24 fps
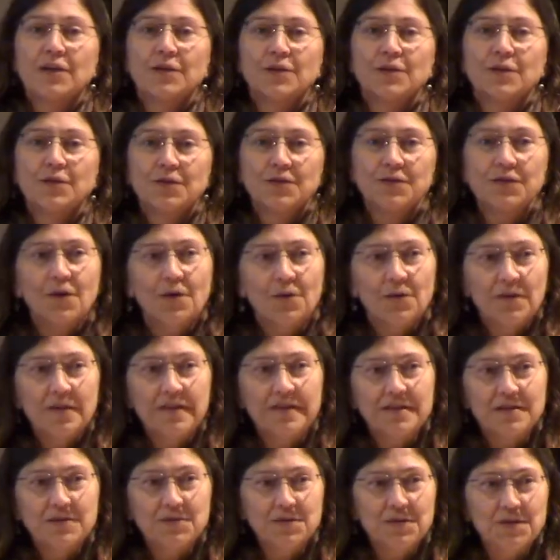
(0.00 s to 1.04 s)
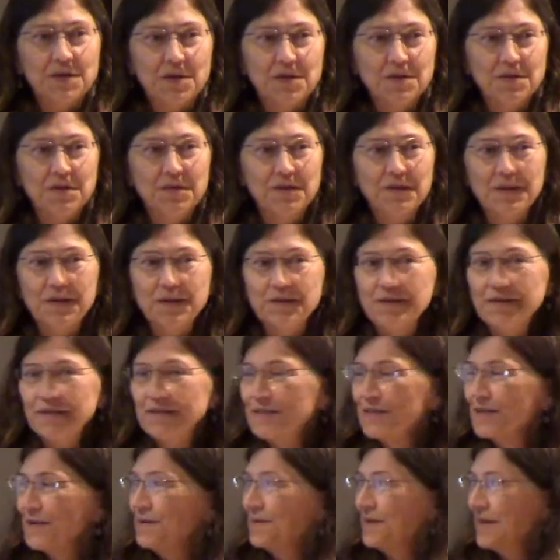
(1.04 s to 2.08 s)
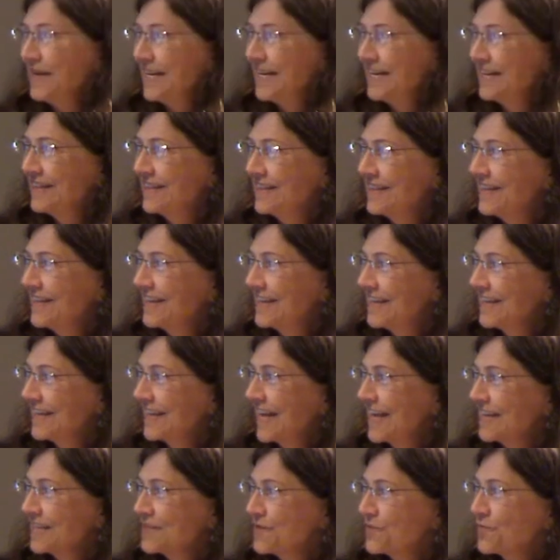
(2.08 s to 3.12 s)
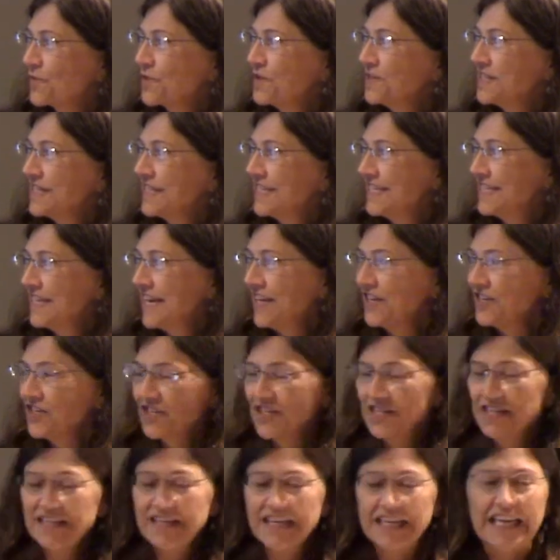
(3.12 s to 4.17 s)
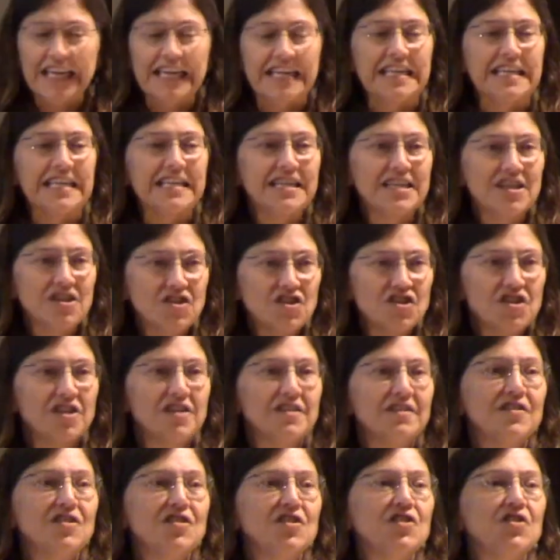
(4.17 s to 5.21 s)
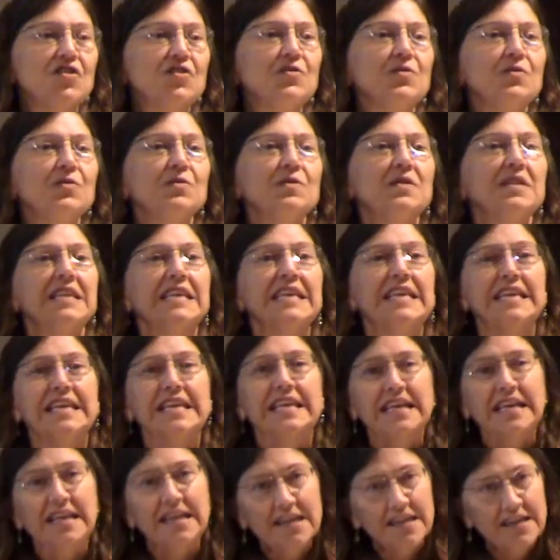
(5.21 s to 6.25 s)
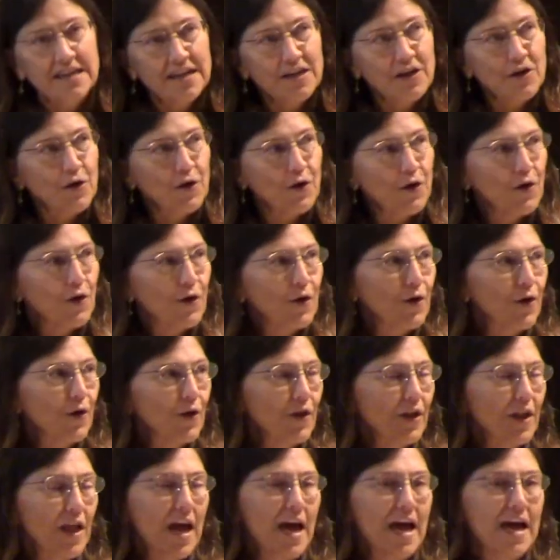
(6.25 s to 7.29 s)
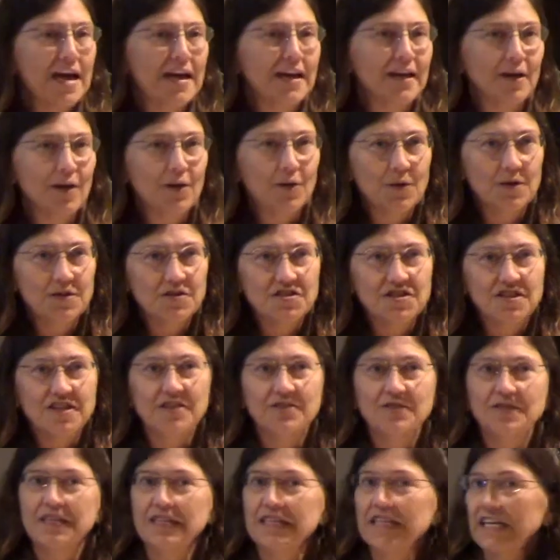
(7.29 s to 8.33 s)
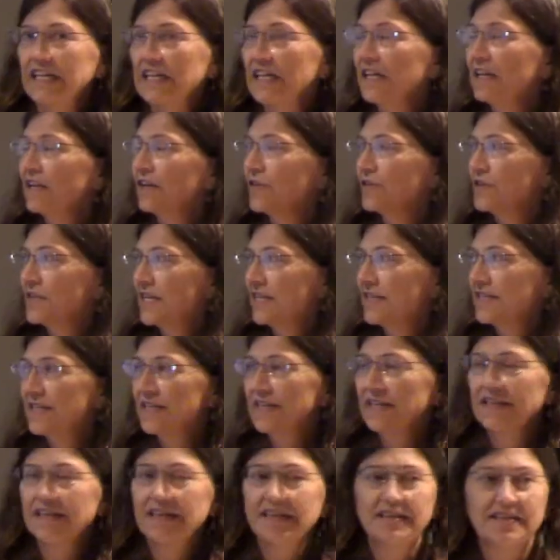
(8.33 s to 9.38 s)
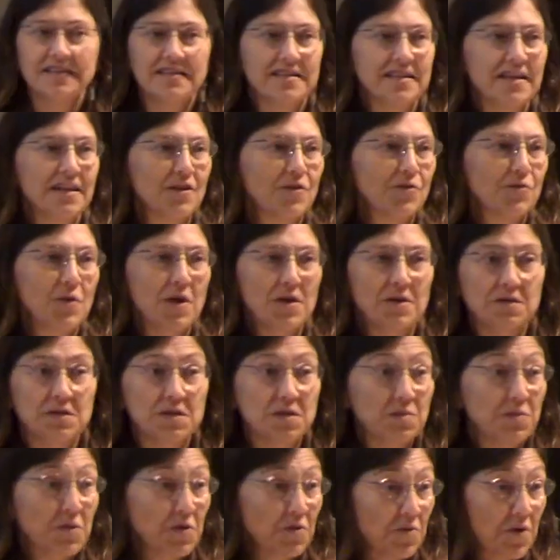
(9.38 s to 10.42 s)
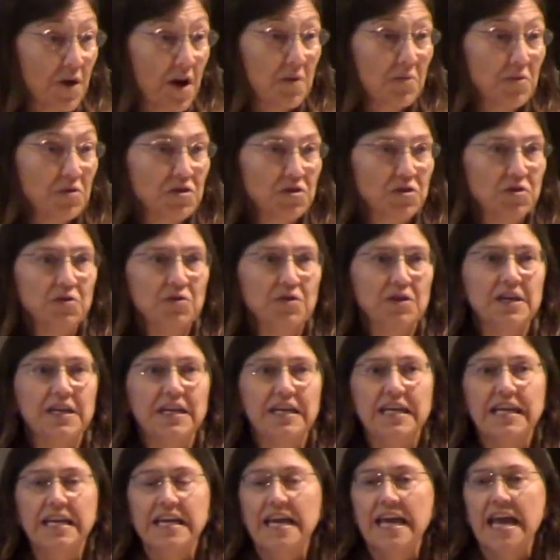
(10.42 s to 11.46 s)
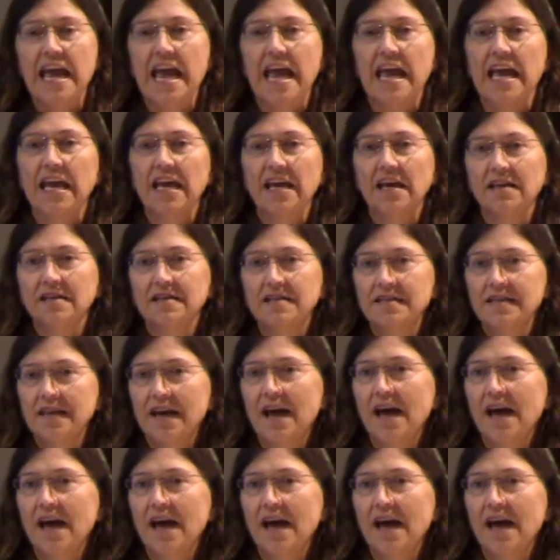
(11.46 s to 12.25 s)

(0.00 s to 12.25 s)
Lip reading: So this was also alluded to in the last presentation. In addition to the clinical questionnaires and the clinical testing that is done around spirometry and